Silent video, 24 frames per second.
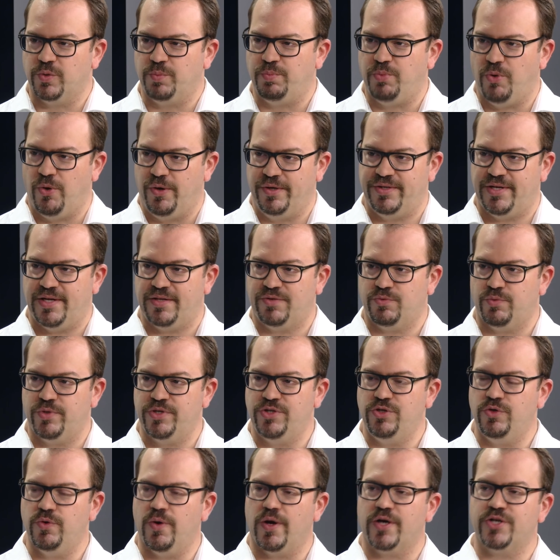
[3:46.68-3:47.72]
point that
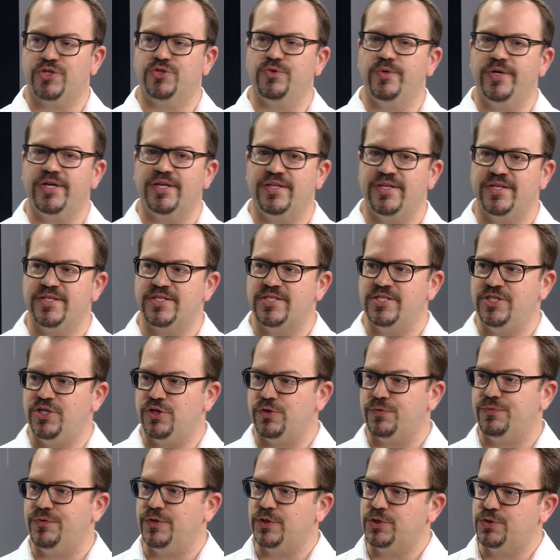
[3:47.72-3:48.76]
when you are doing these
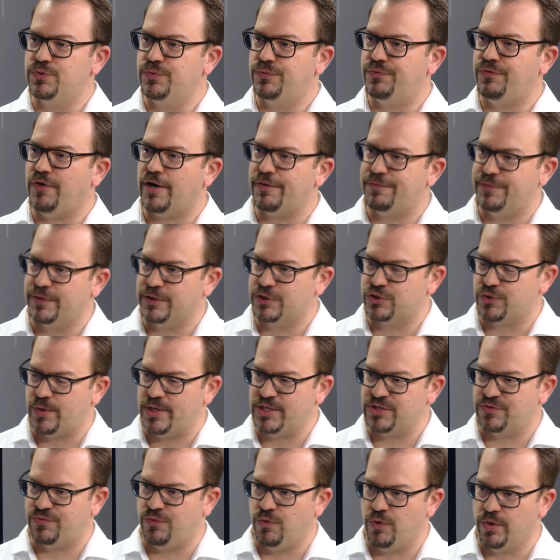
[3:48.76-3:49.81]
near field to far field
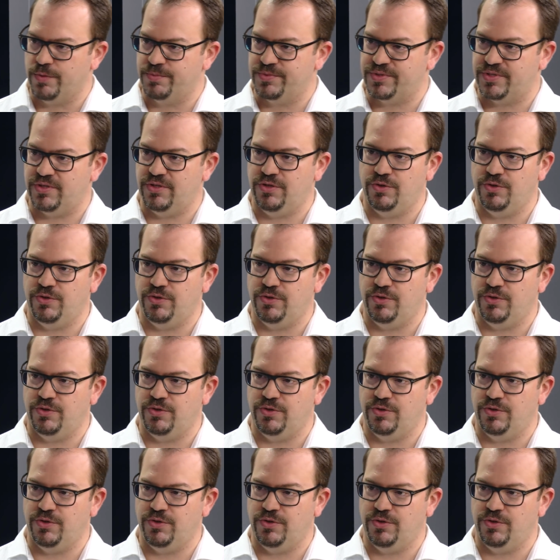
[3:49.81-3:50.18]
transforms,